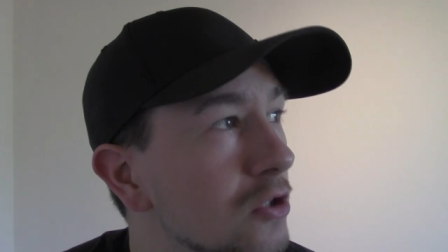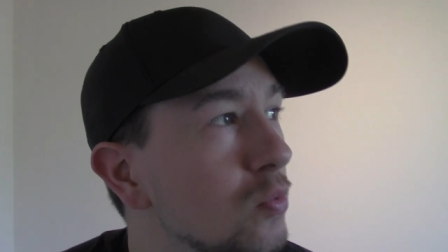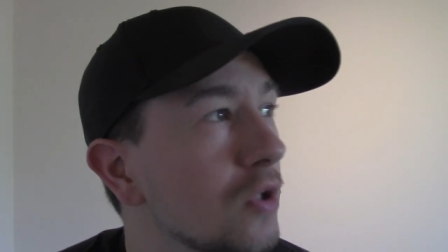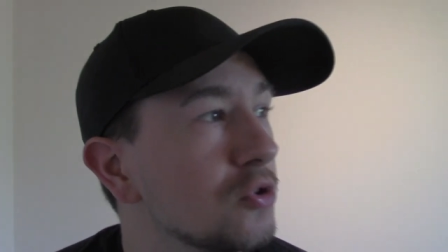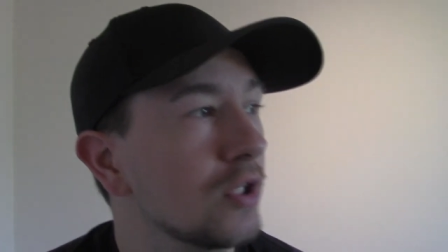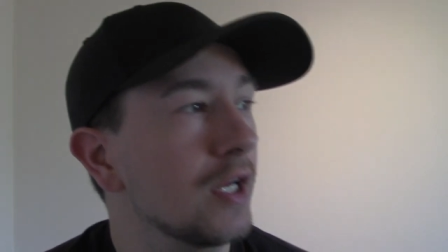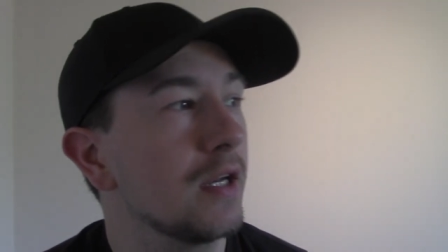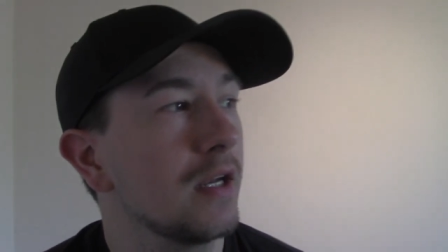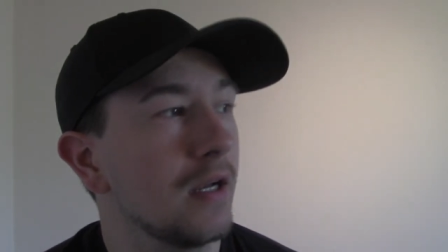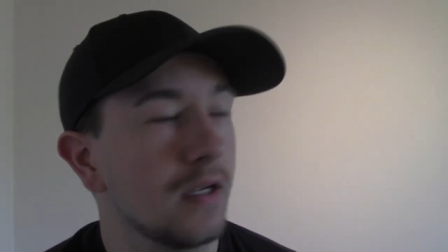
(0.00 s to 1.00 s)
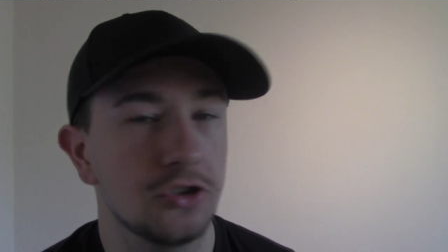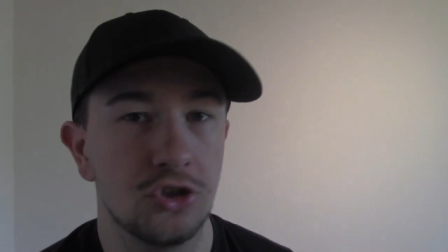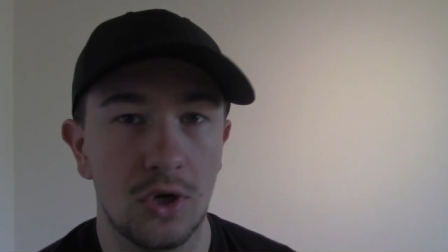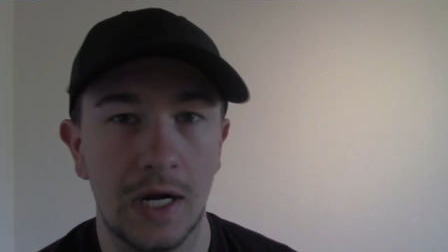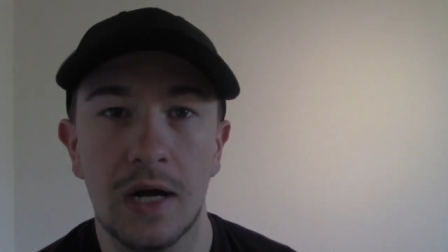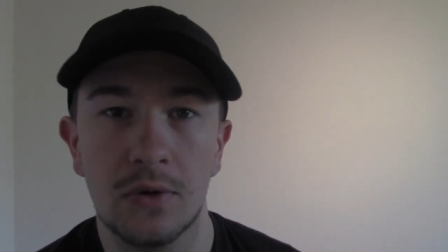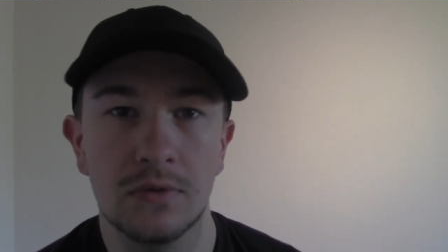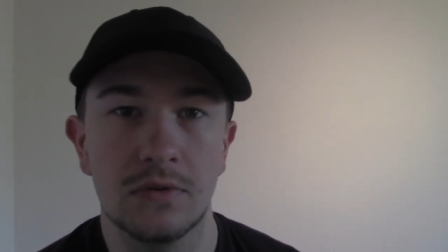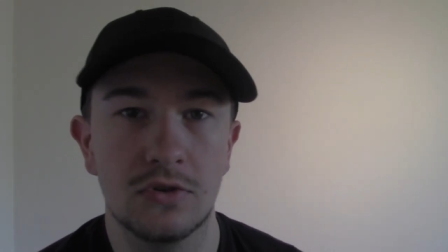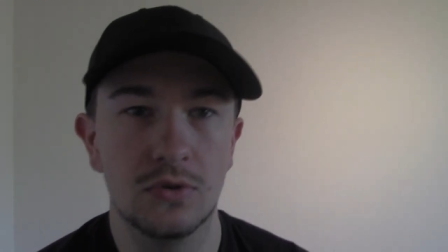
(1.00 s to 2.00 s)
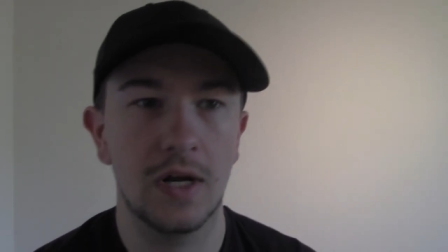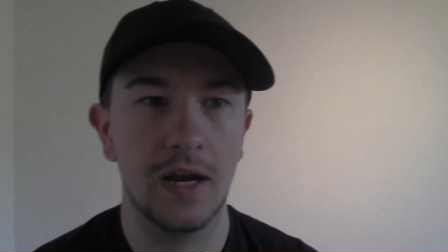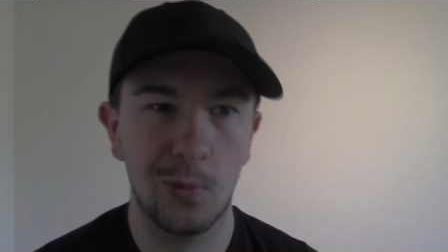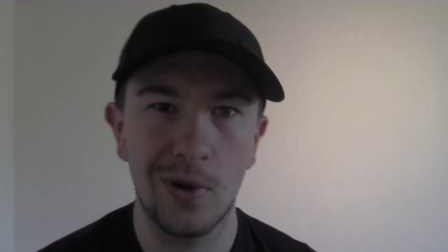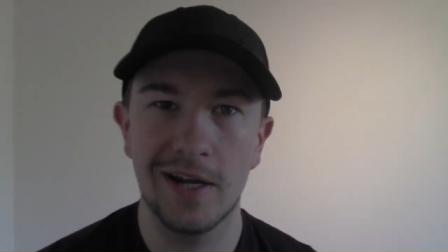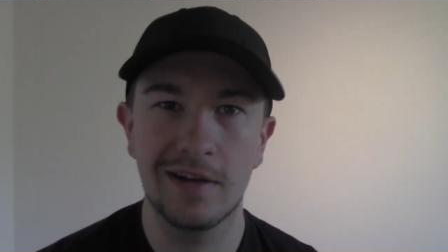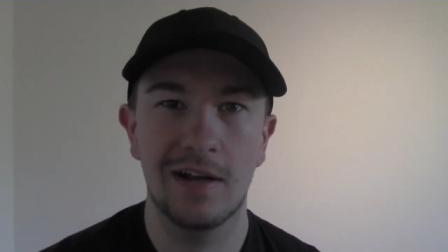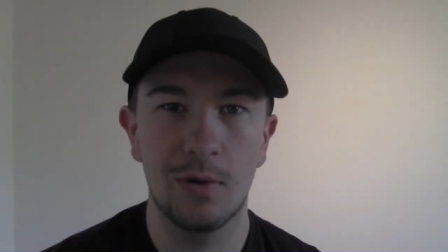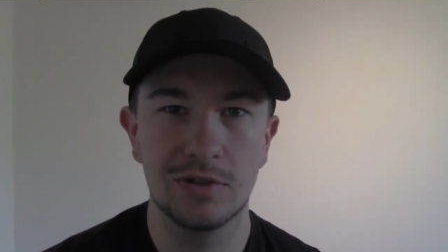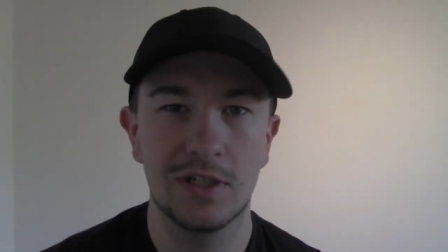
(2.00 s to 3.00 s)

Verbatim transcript: I just want to get in here and talk out, to kind of rant, I will